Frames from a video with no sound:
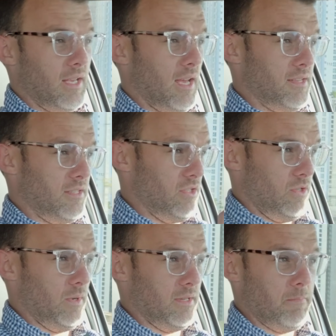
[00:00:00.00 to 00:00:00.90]
cars that
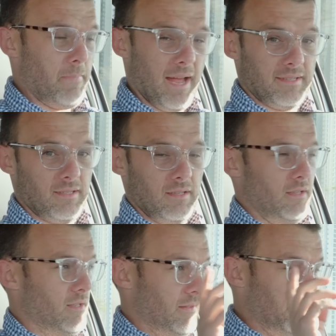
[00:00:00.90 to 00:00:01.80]
do it, but
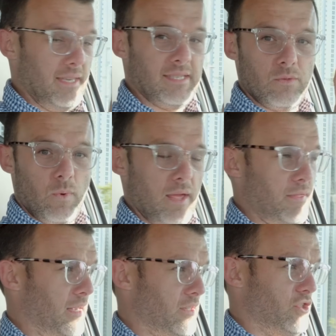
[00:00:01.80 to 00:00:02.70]
this is where
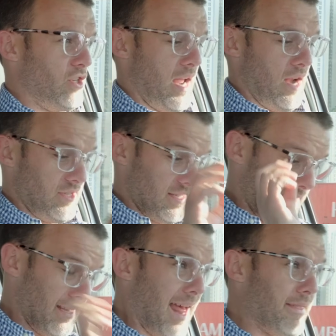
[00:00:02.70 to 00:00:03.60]
things change. There's
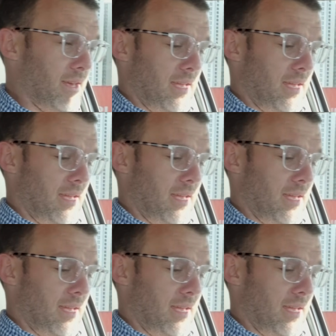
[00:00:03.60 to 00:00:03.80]
another